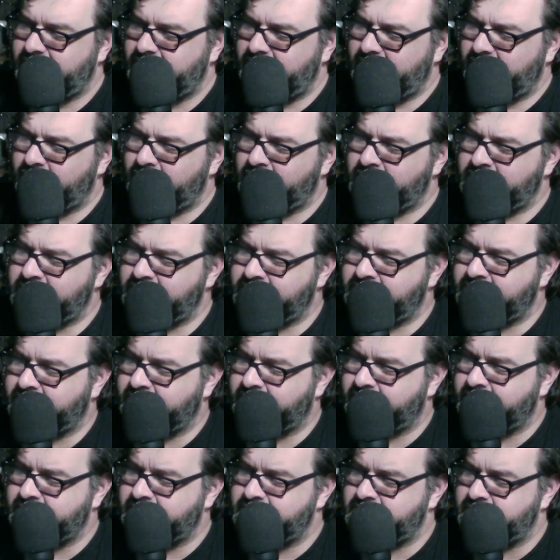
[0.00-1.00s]
Will she say
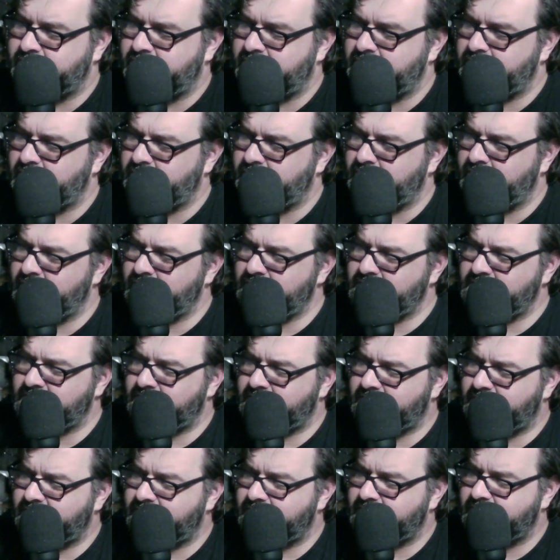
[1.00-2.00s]
yes to my
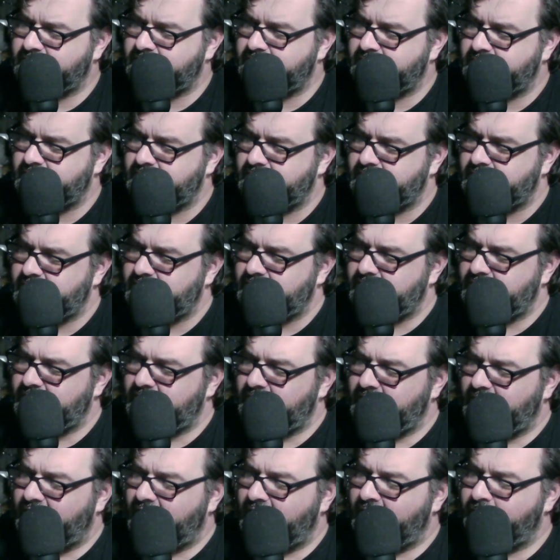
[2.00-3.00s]
proposal?
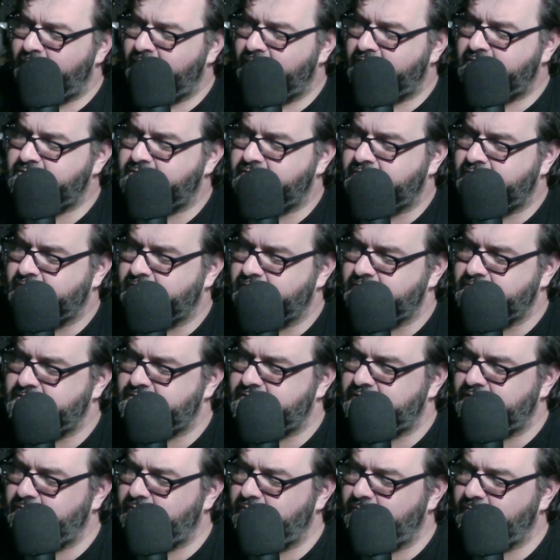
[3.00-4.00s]
I picture her
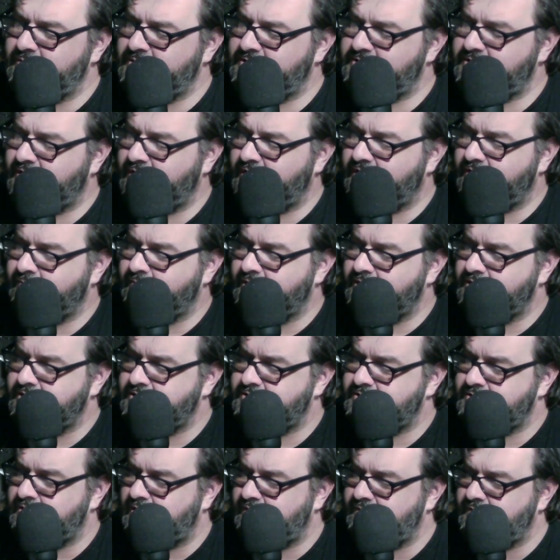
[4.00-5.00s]
sleeping beside me,
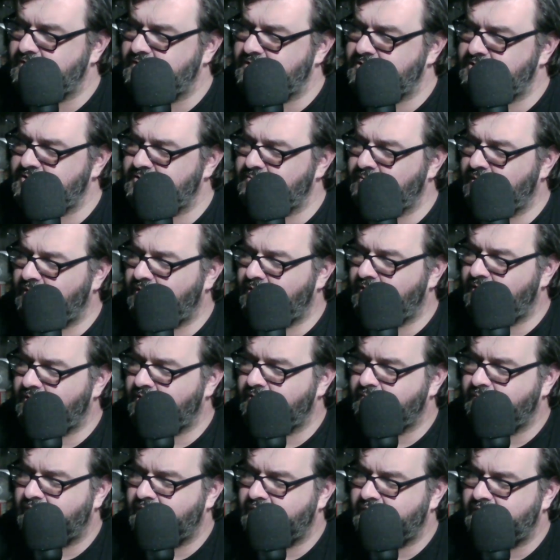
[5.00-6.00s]
soft and small,
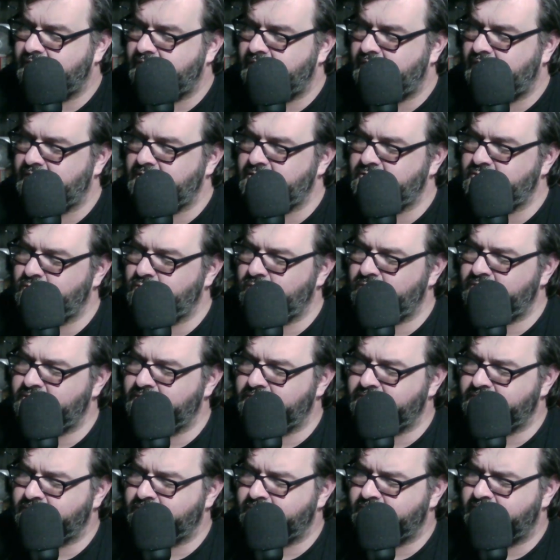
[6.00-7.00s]
and my cock
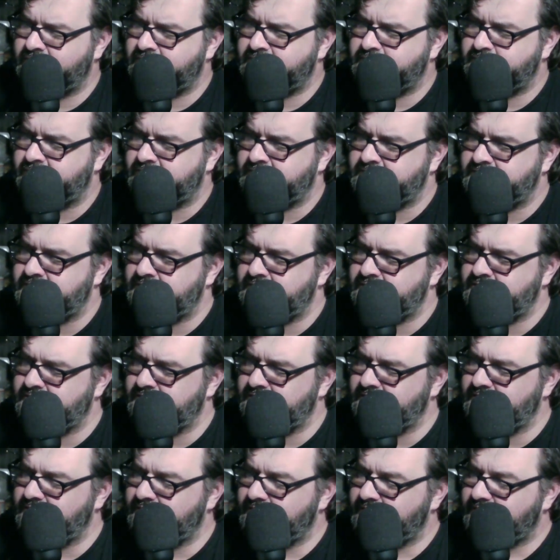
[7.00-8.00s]
twitches with
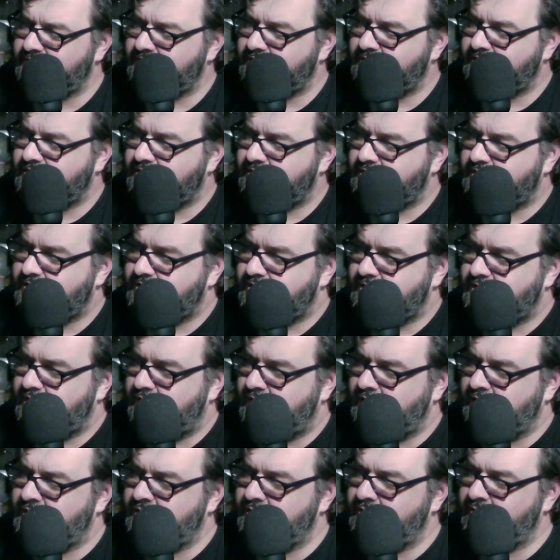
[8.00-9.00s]
expectation.
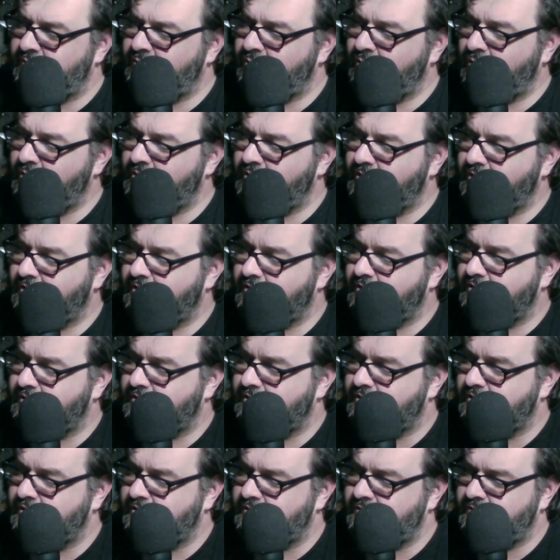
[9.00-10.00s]
I could have woken her
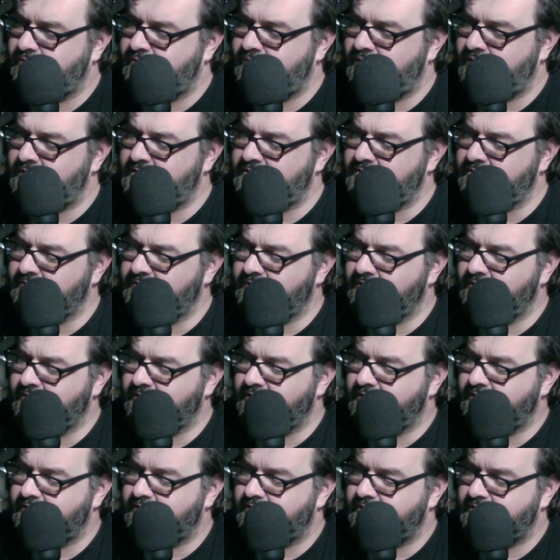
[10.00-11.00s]
and fucked her
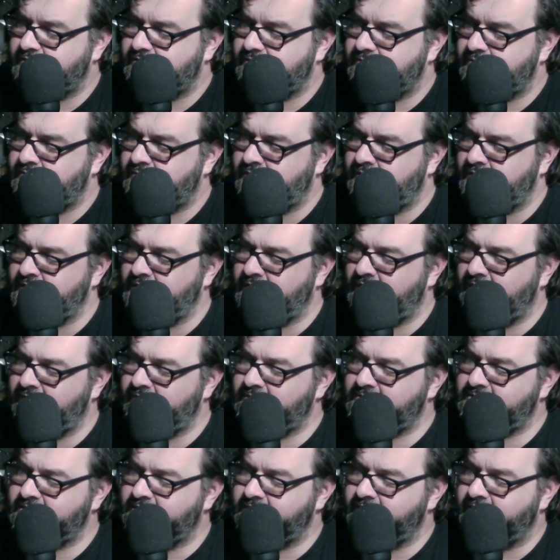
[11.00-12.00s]
then. What a
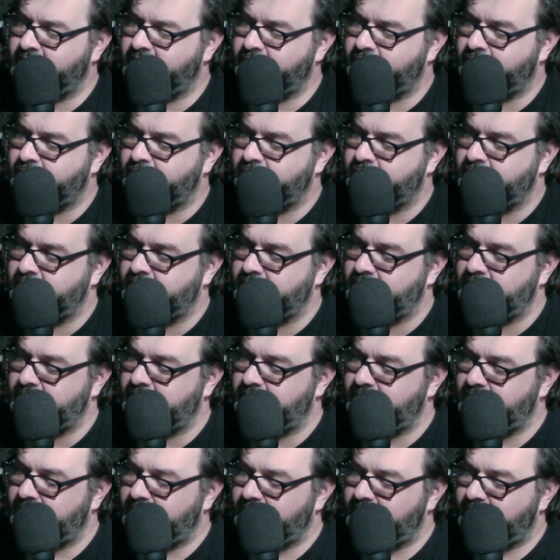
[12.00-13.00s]
novelty that would have been.
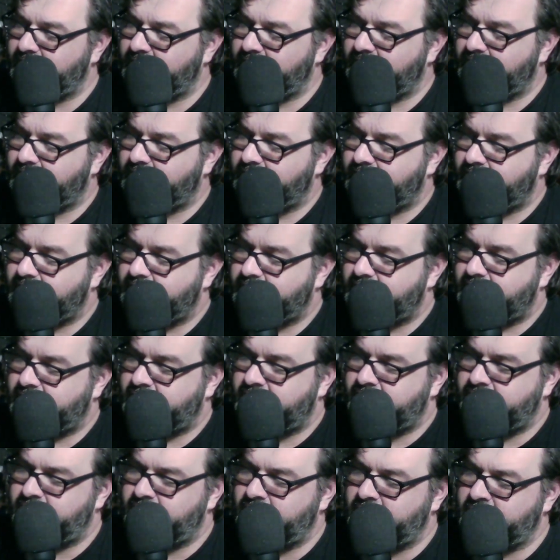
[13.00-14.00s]
I'll
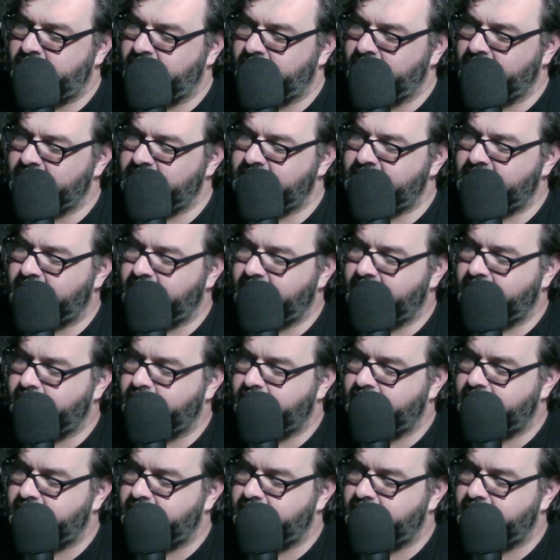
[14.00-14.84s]
fuck her in time.